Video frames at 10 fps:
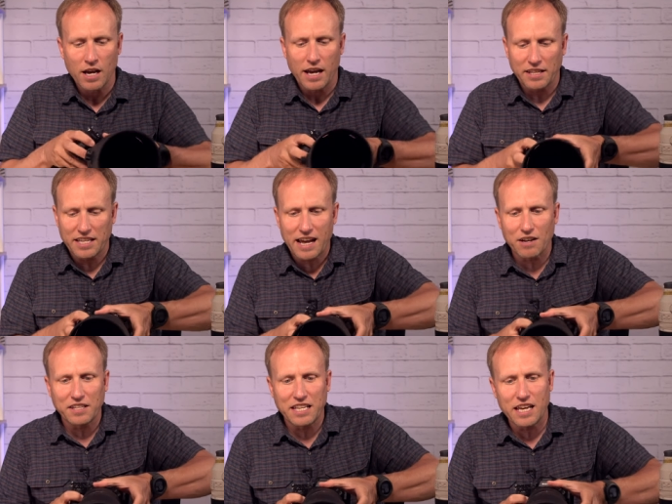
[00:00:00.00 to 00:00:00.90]
And then out
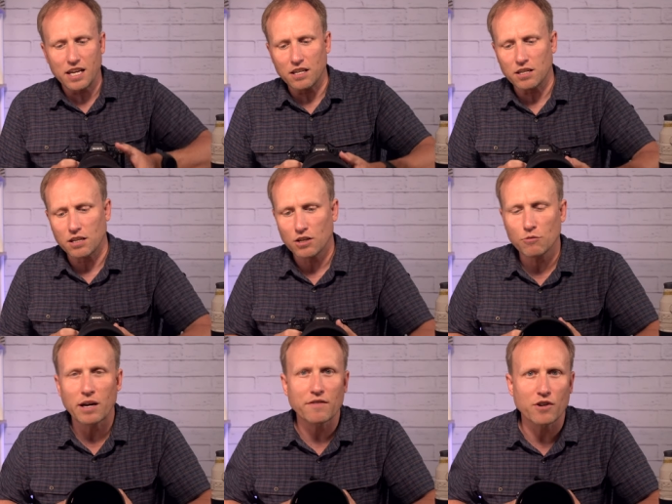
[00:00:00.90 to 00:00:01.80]
at the end, you
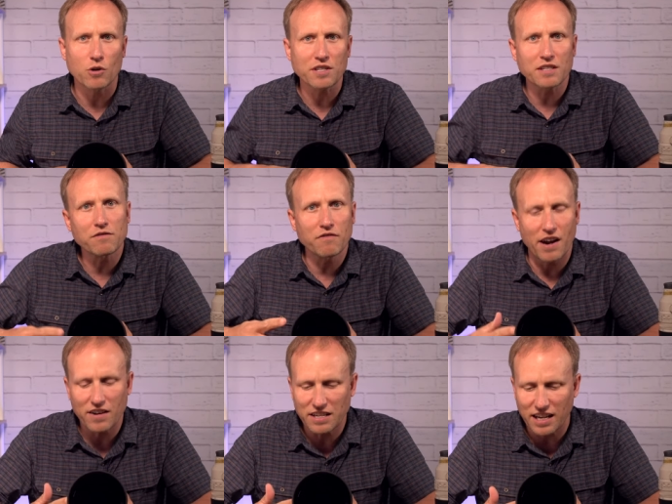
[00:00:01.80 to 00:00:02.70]
might have noticed this
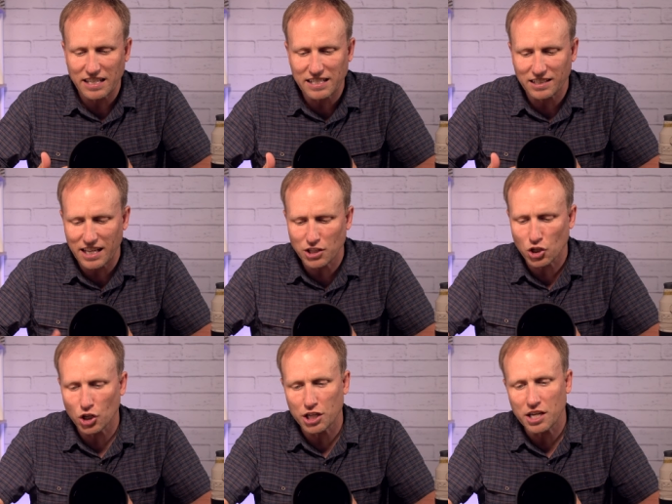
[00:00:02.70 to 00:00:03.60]
very nice lens
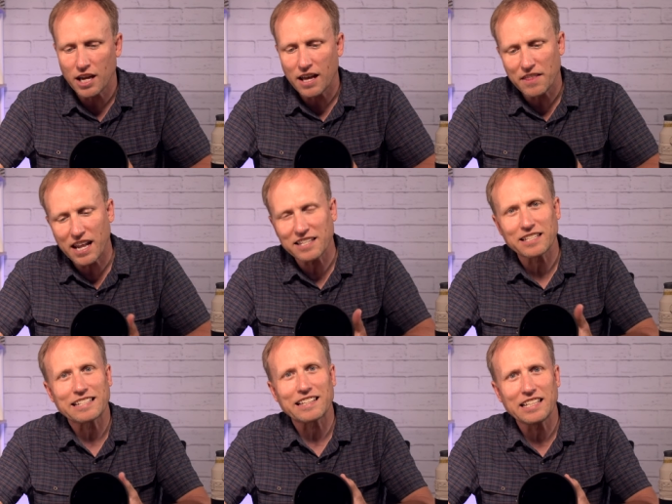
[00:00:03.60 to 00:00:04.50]
hood that has a
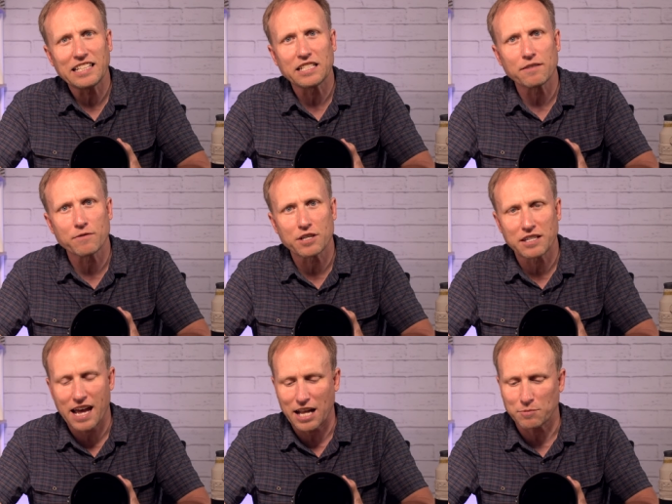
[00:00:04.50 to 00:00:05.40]
slightly different
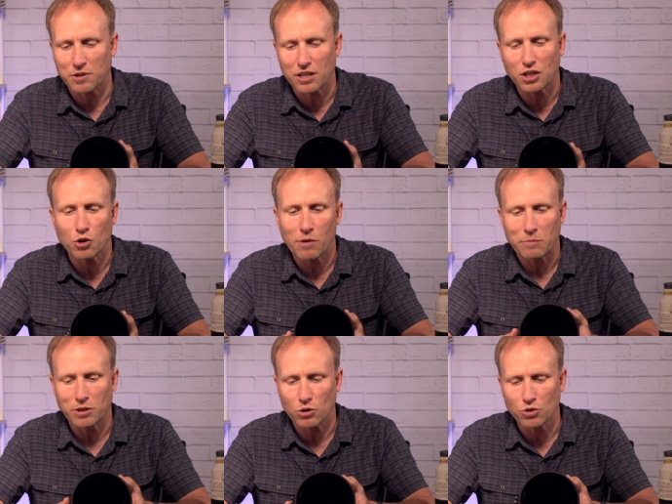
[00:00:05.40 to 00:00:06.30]
attachment than you might
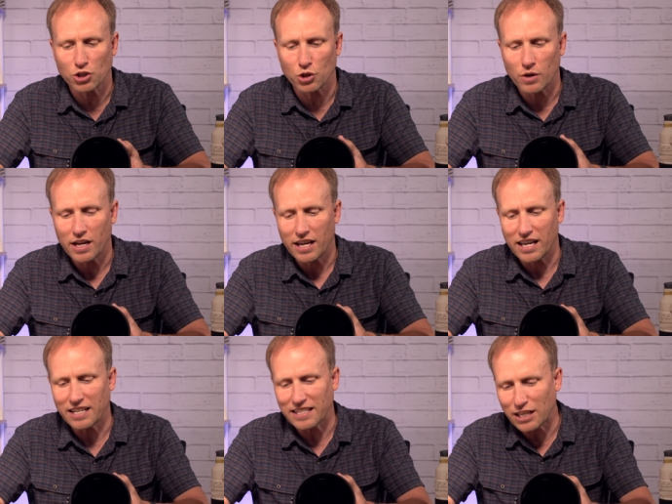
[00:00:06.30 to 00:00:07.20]
be used to.
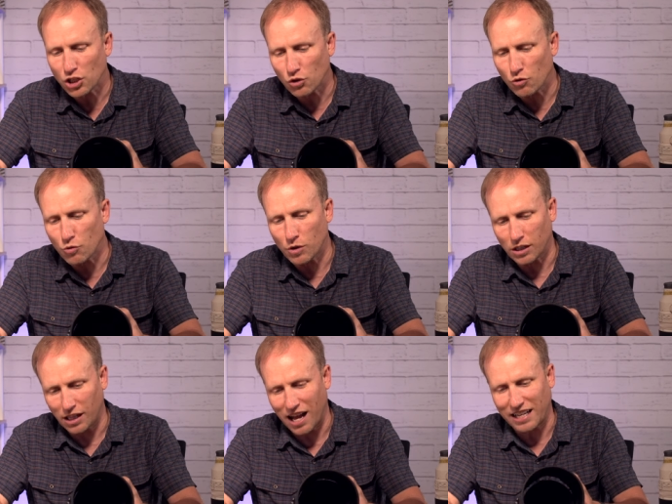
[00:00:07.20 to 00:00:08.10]
It's a screw
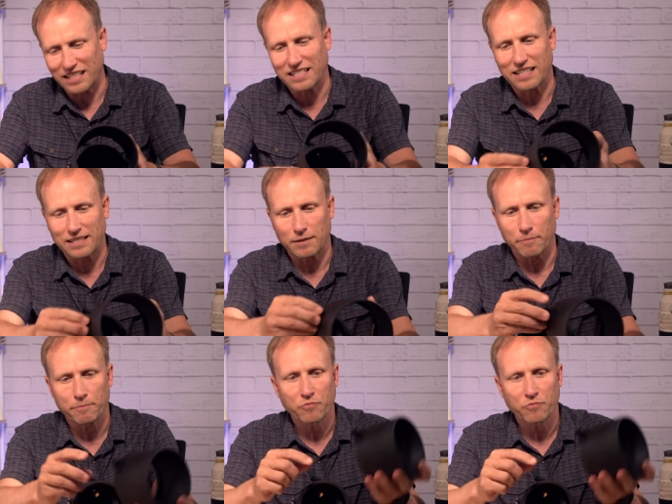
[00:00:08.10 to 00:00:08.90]
lock system.